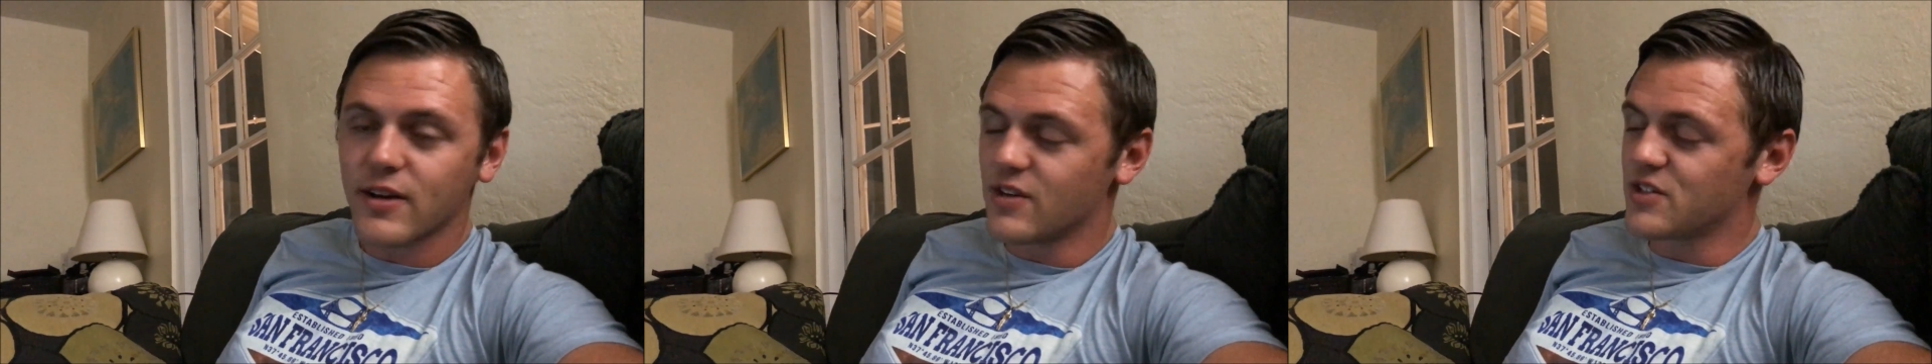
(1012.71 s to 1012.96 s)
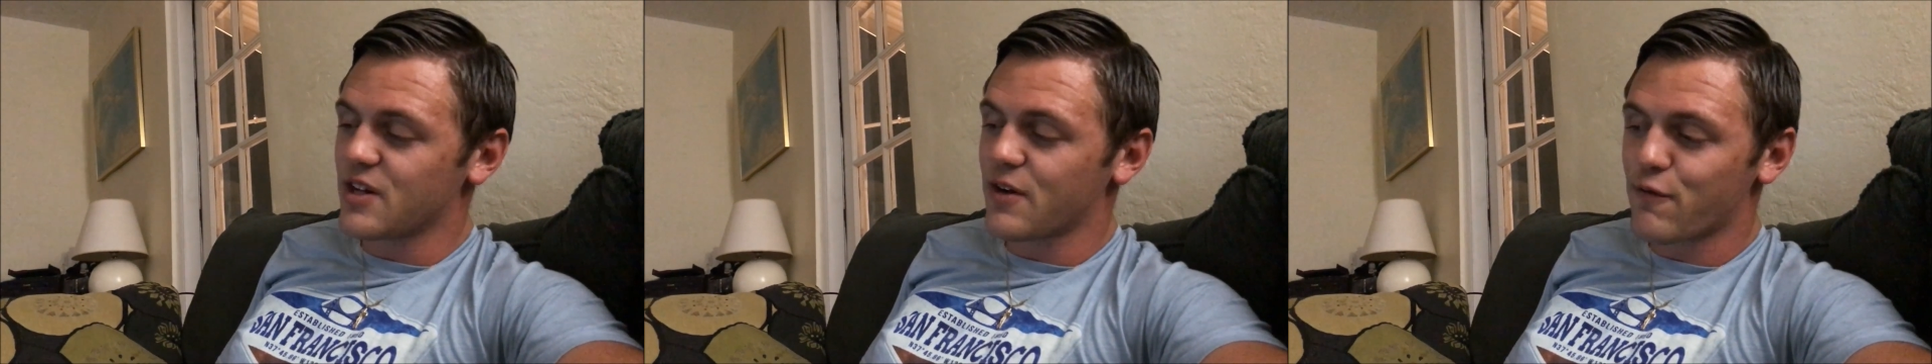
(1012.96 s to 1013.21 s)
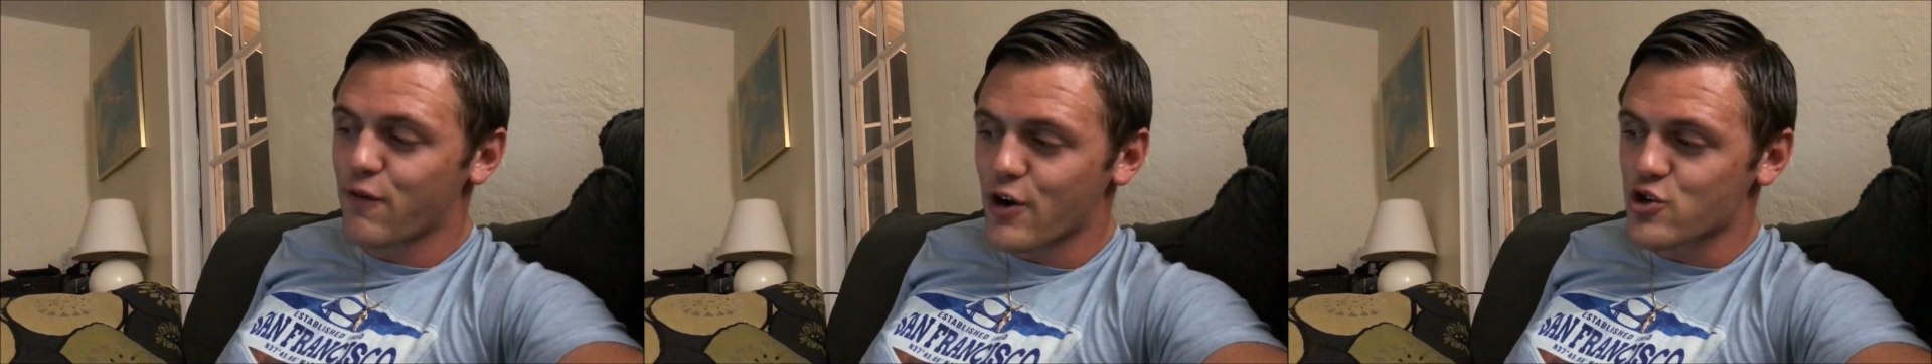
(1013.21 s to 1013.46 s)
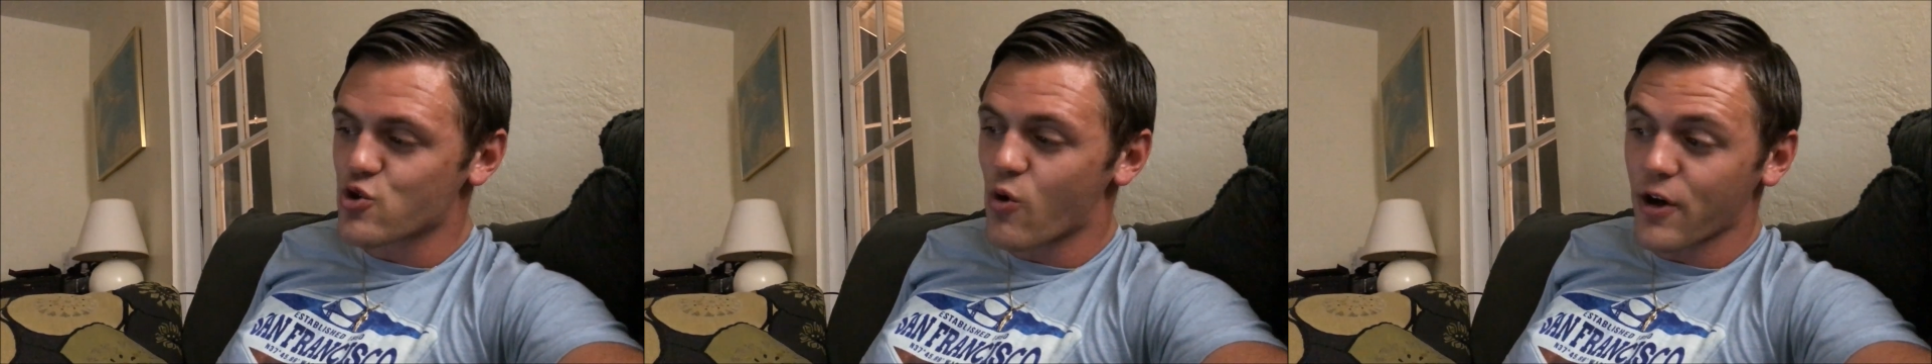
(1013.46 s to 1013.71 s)
It does have
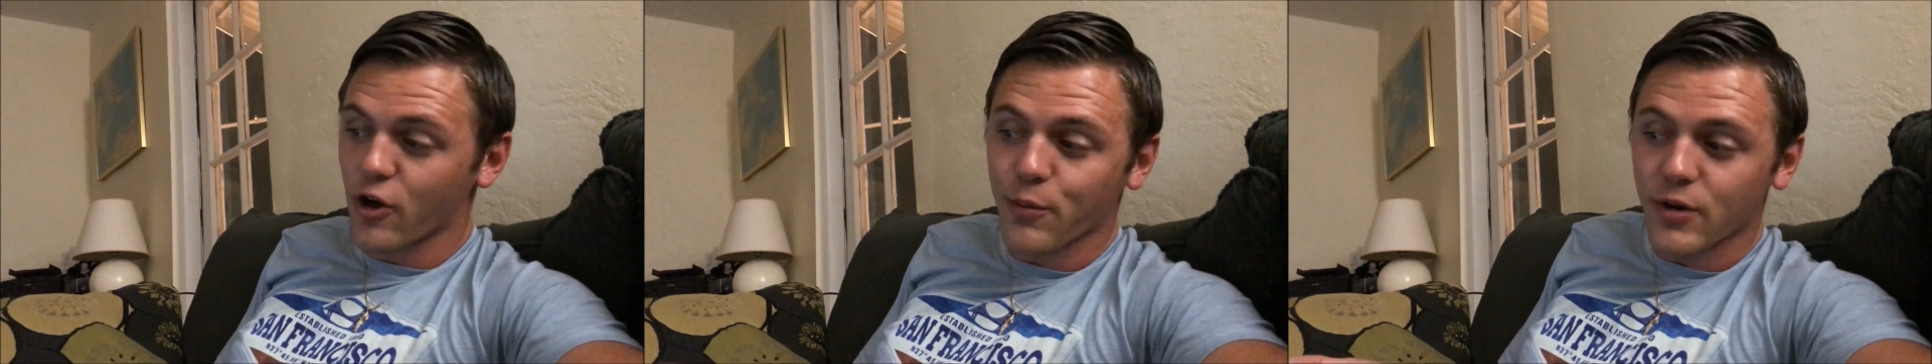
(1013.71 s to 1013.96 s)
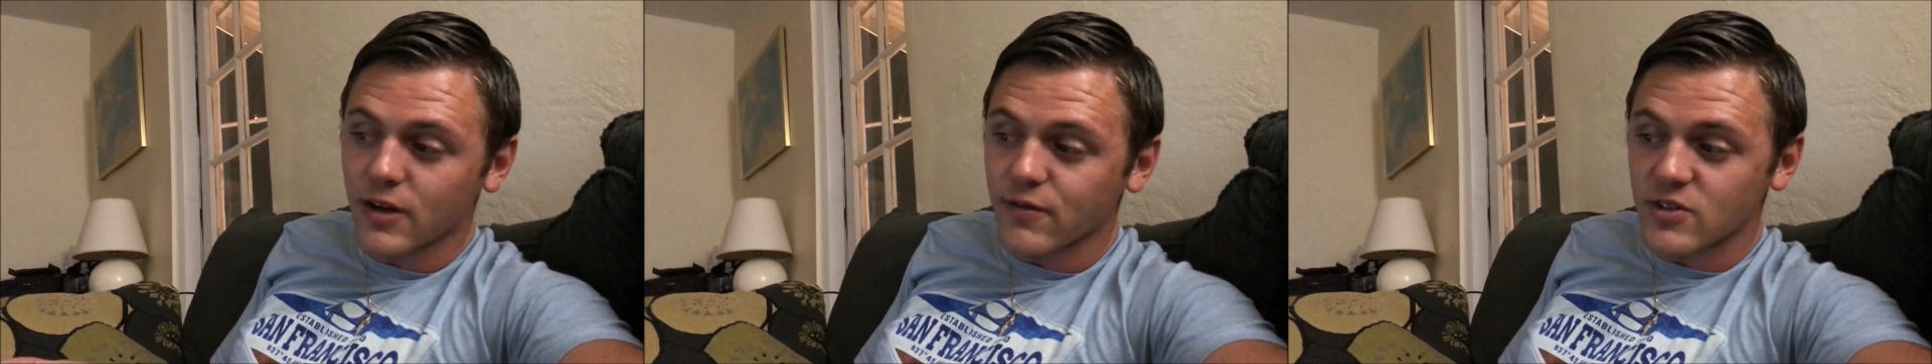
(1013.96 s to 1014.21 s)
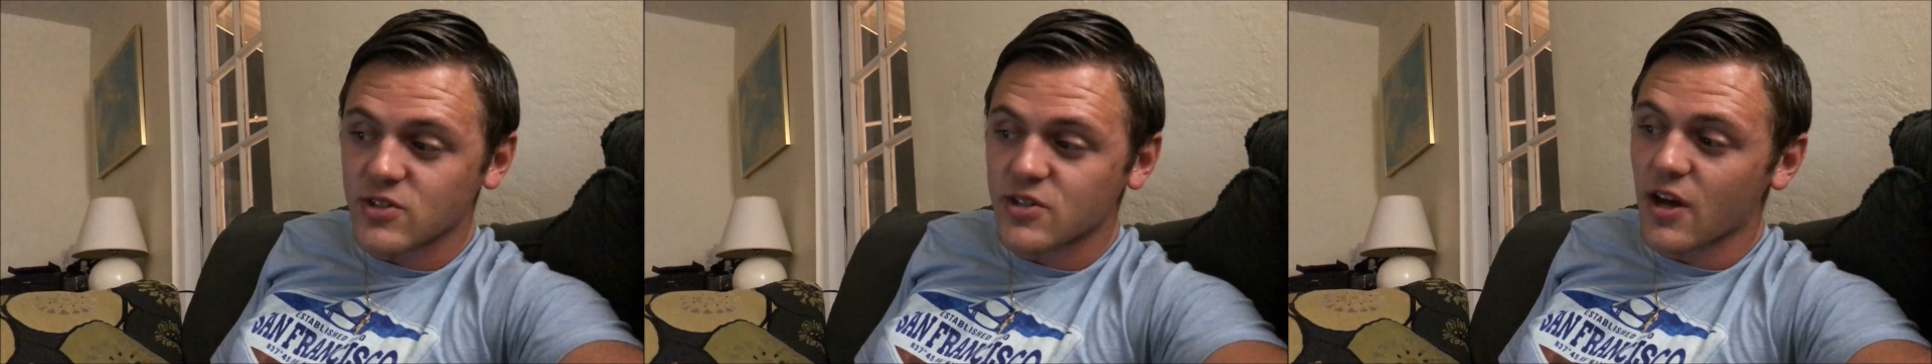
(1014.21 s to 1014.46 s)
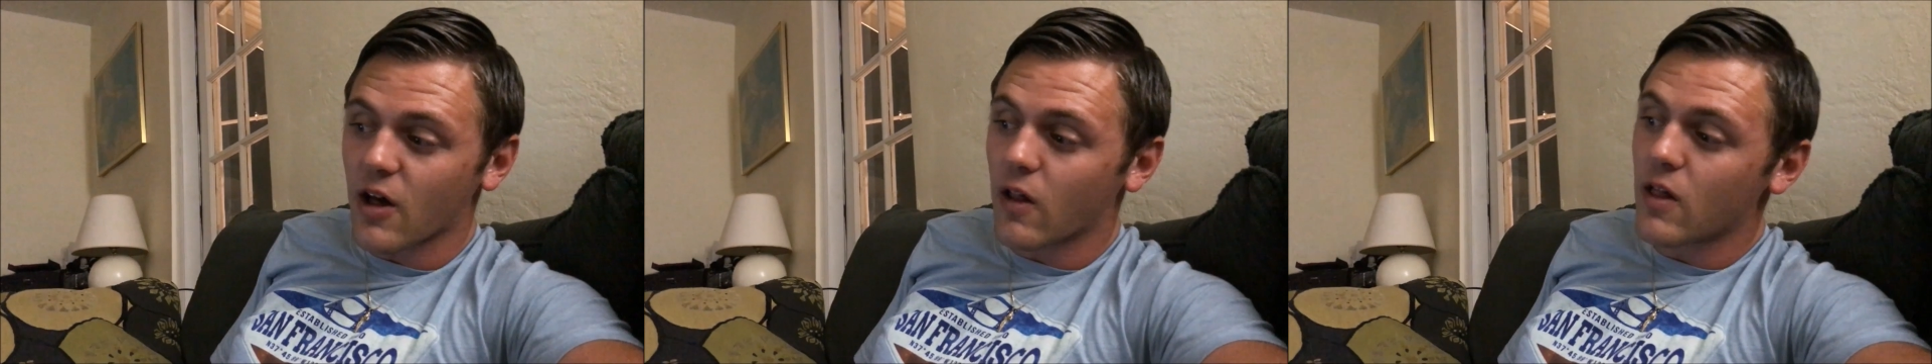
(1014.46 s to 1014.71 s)
fresh oil, but even
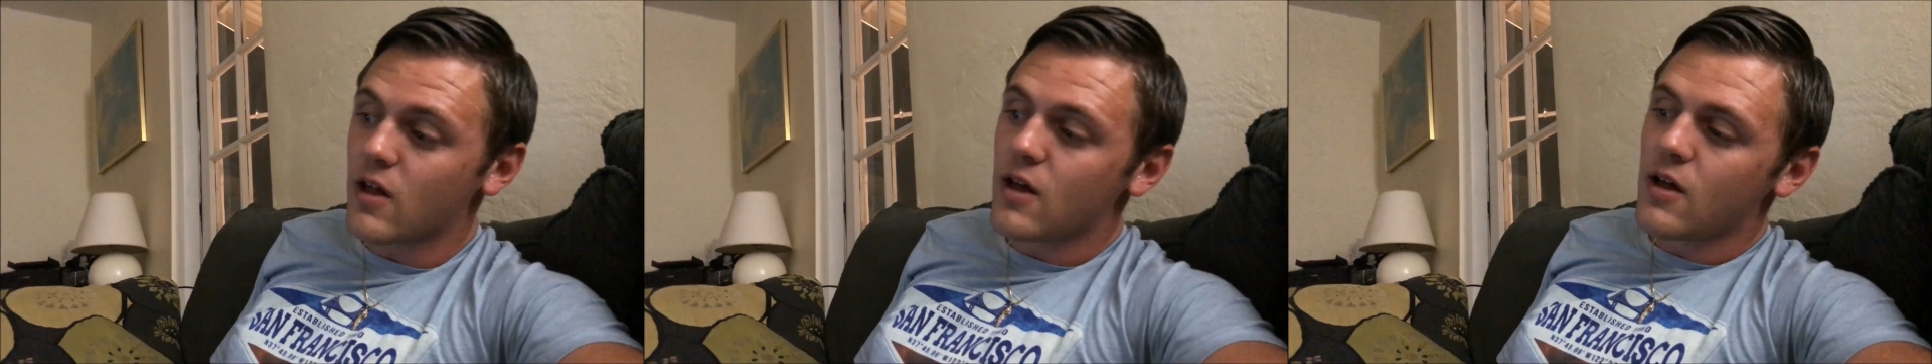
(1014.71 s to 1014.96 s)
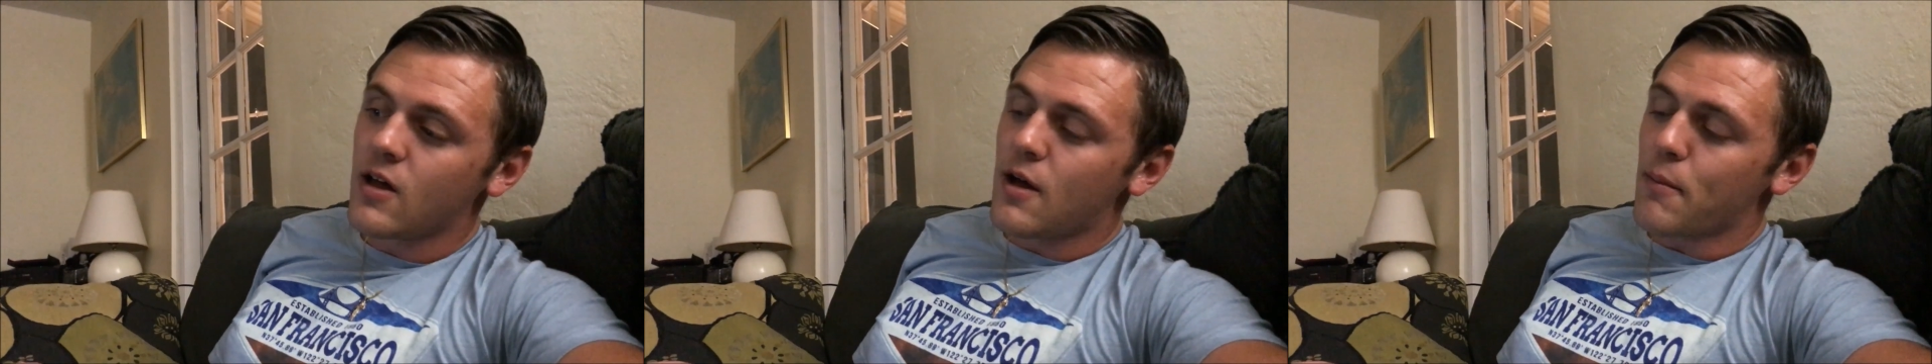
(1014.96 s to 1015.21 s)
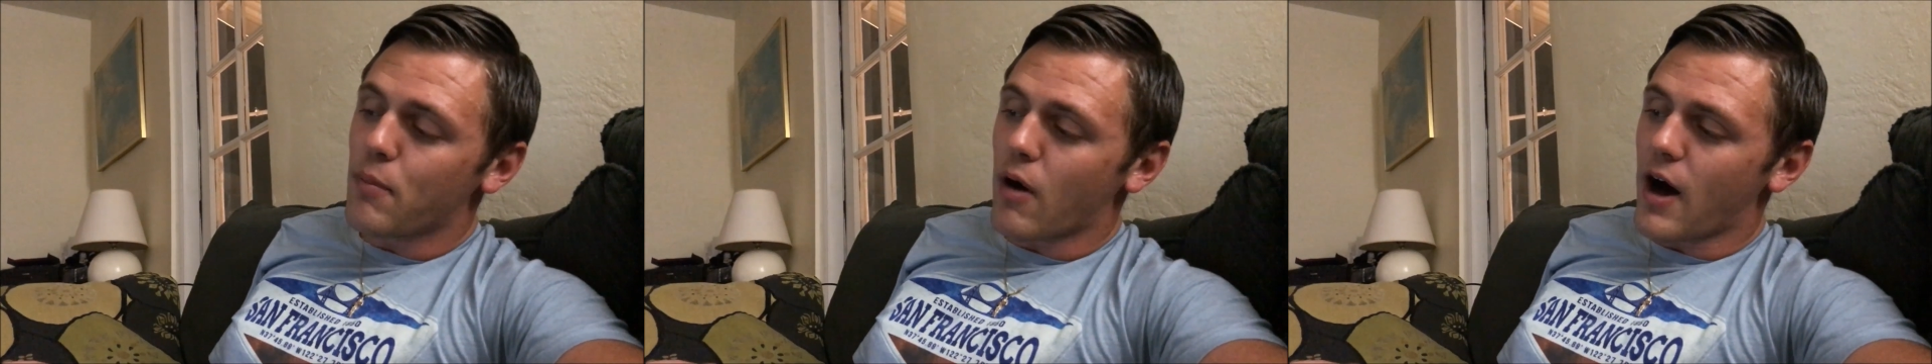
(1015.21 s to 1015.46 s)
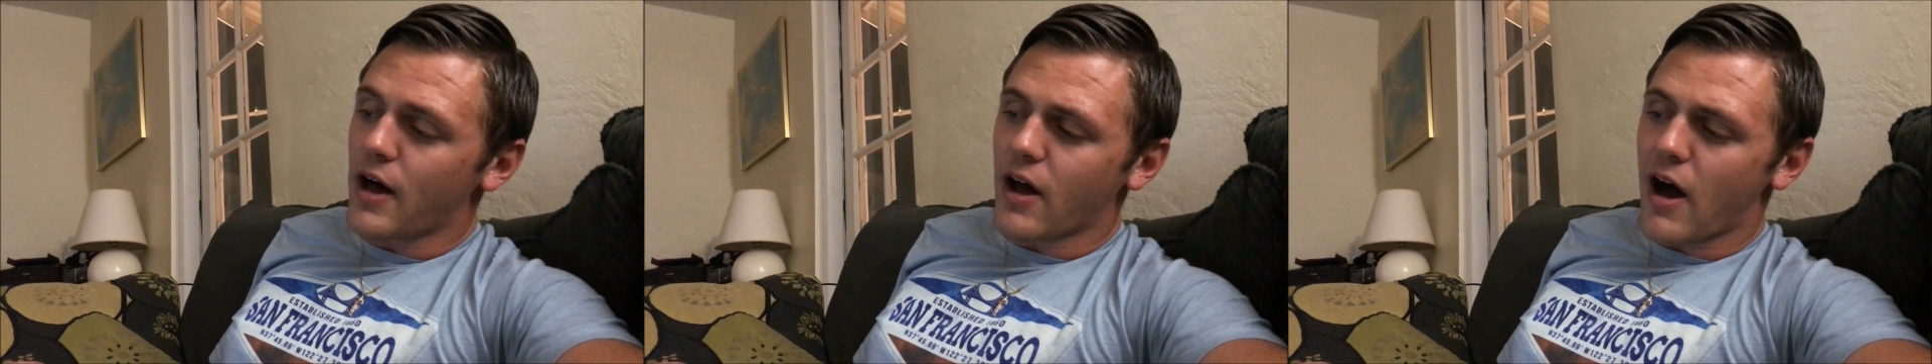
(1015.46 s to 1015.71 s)
still.
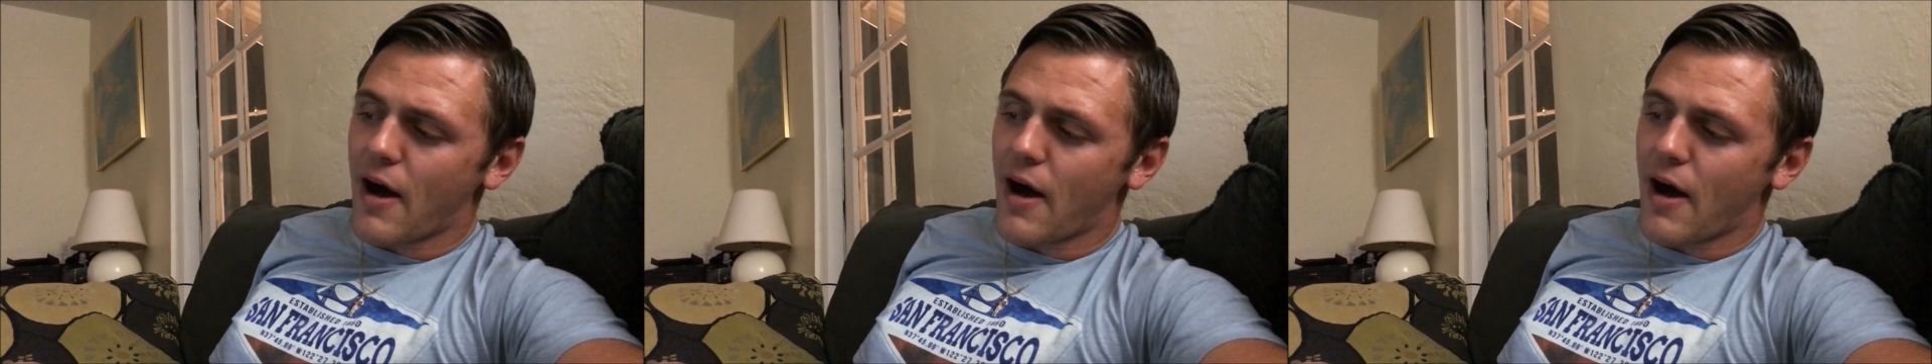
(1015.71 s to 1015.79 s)
But